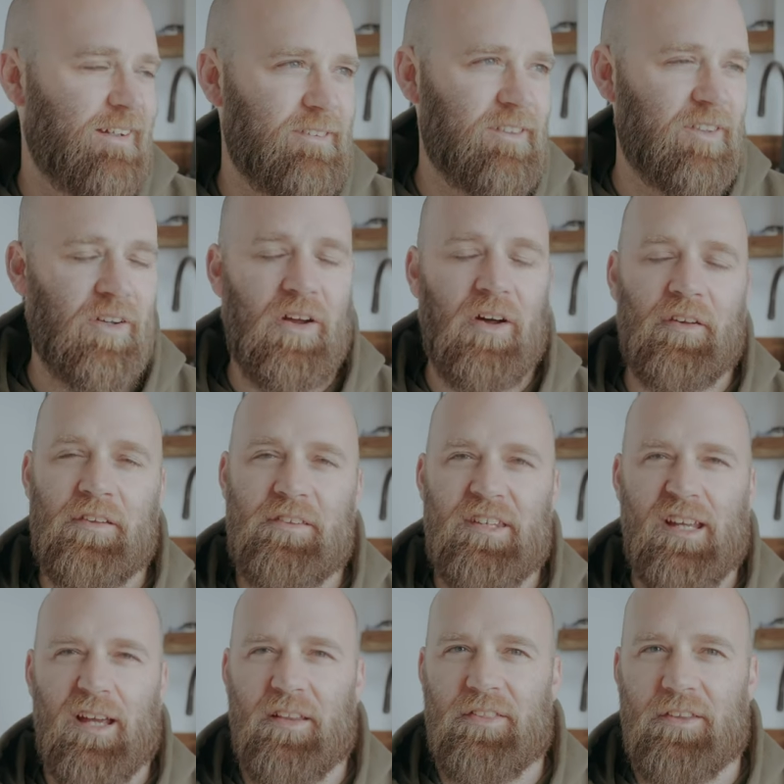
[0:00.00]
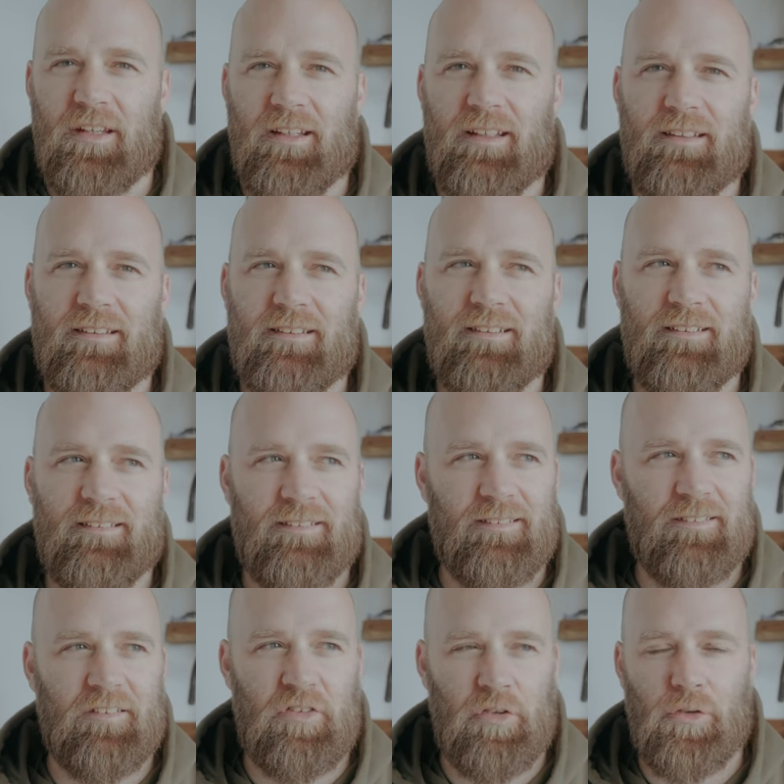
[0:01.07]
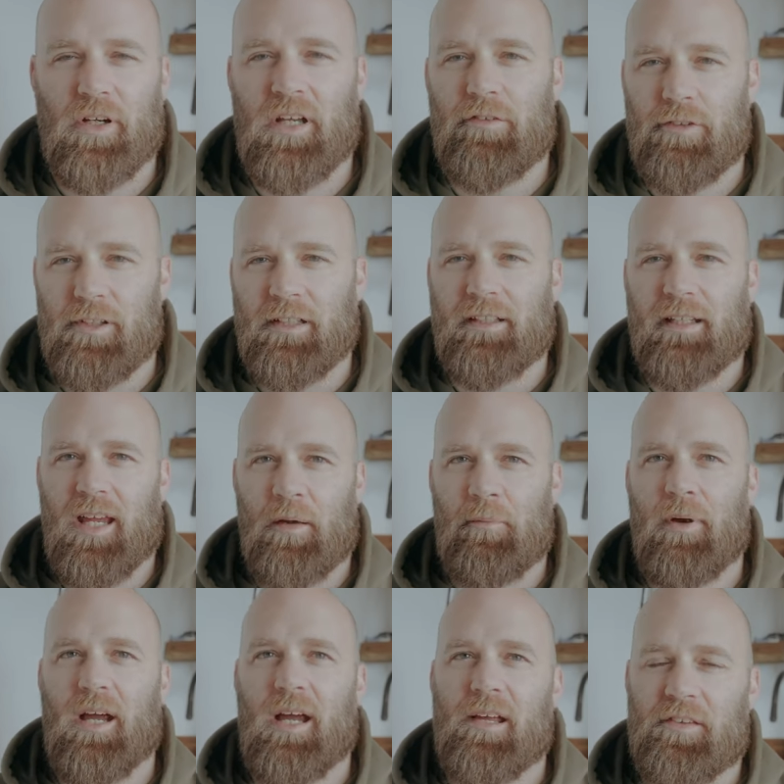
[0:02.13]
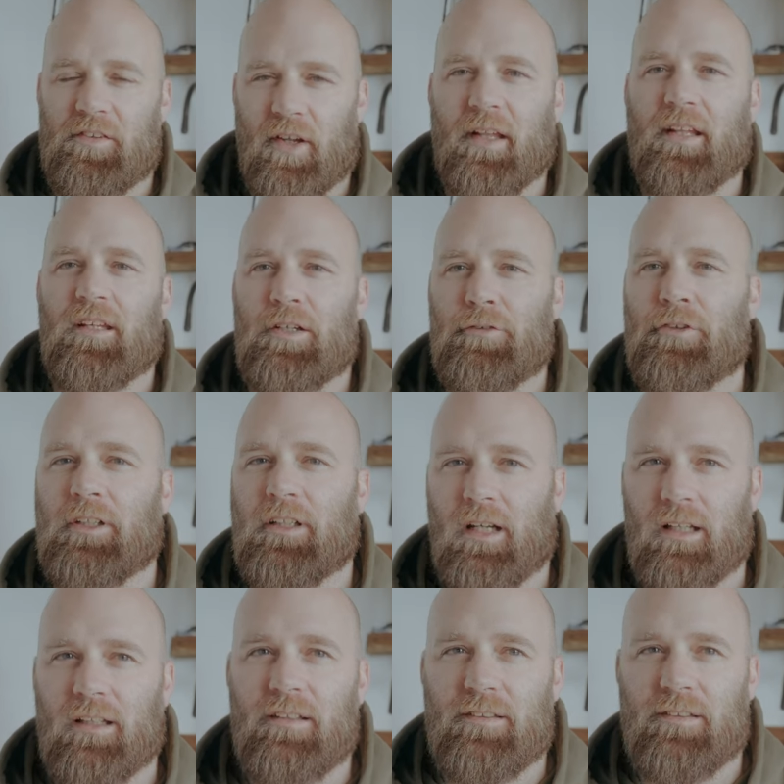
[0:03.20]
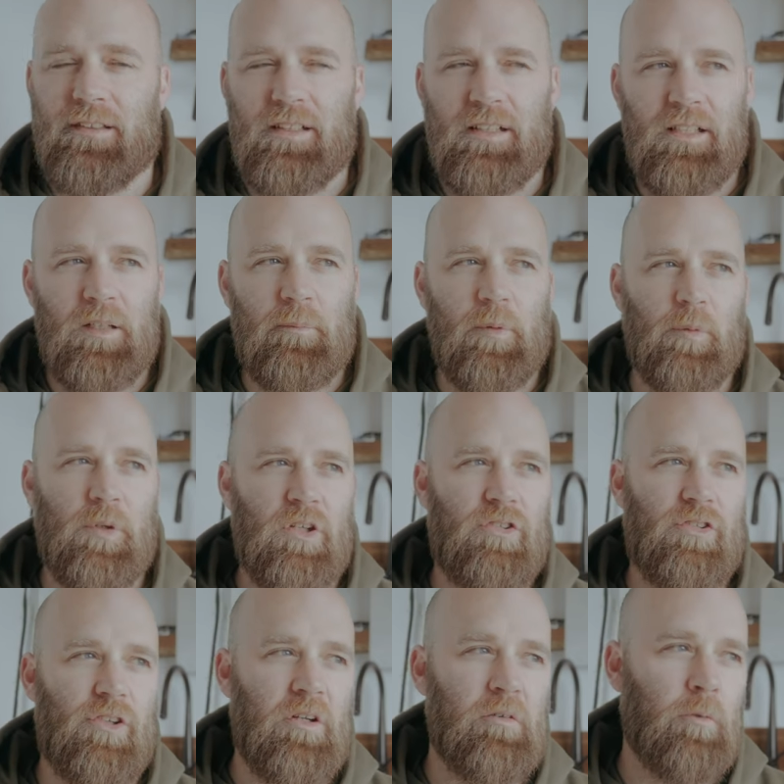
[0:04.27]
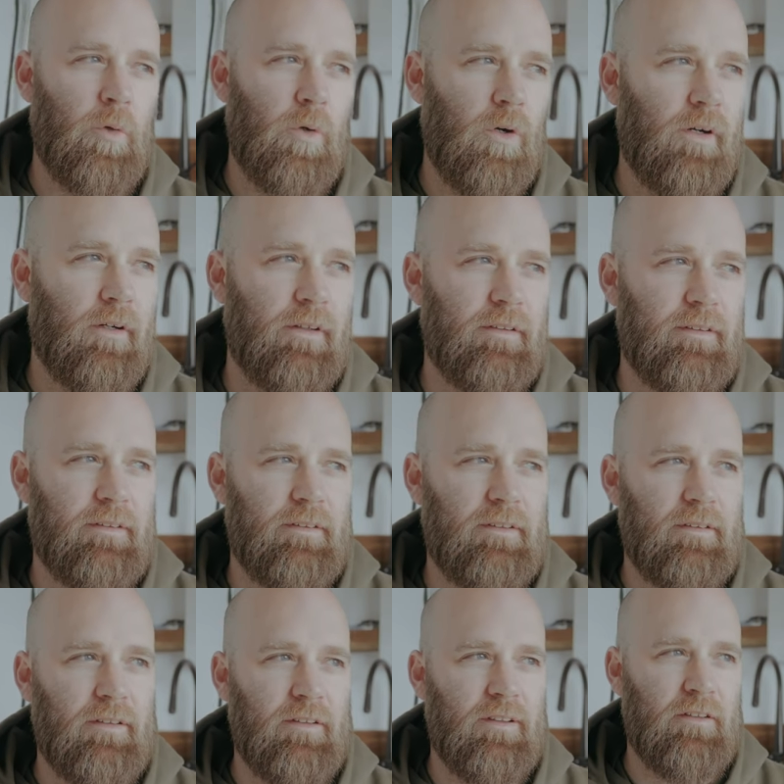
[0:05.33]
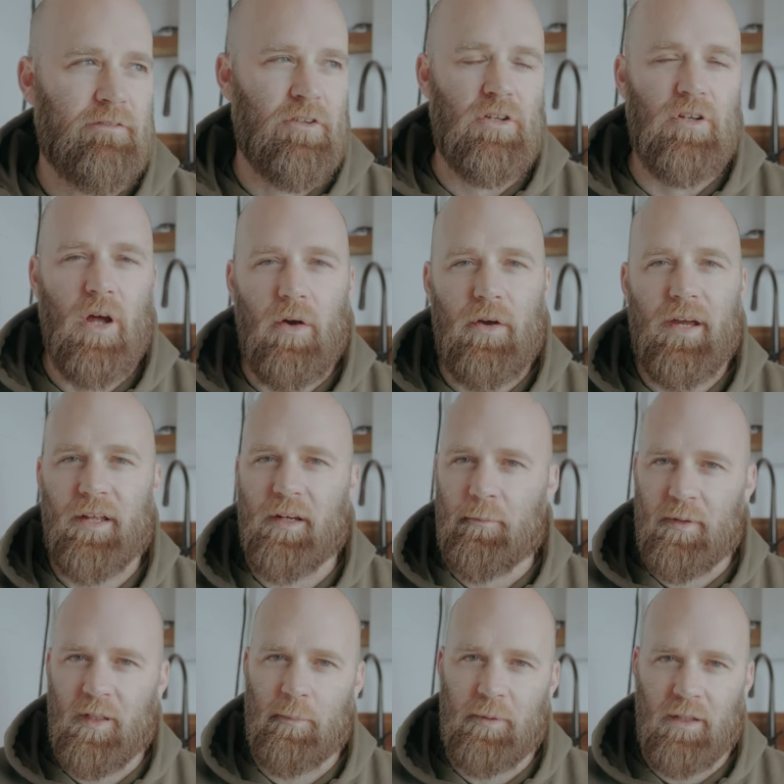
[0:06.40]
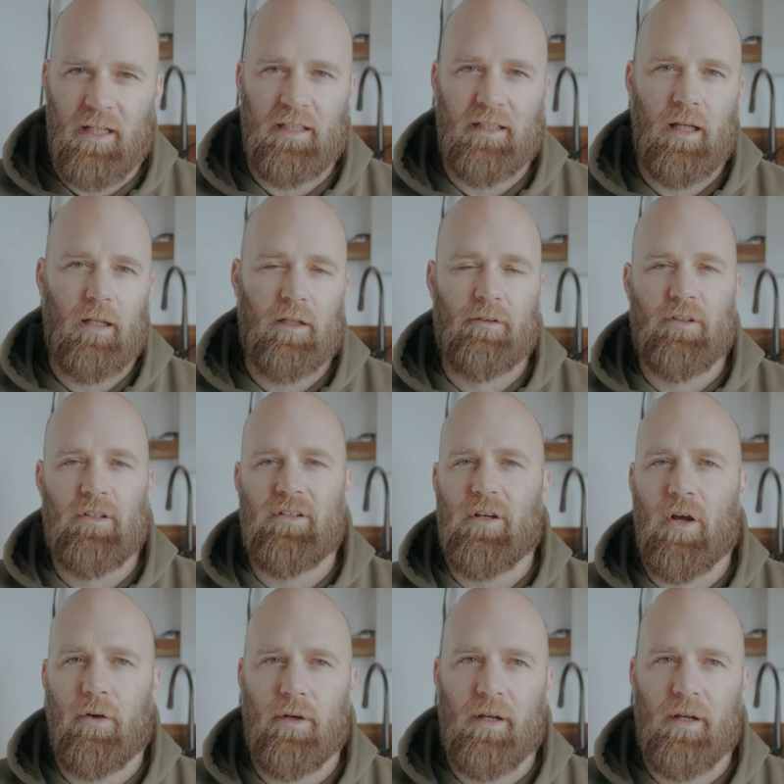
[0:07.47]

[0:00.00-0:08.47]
you know, honestly, I think, sure, every camera has slightly different colors, but when you're shooting RAW, if you know how to manipulate color and you know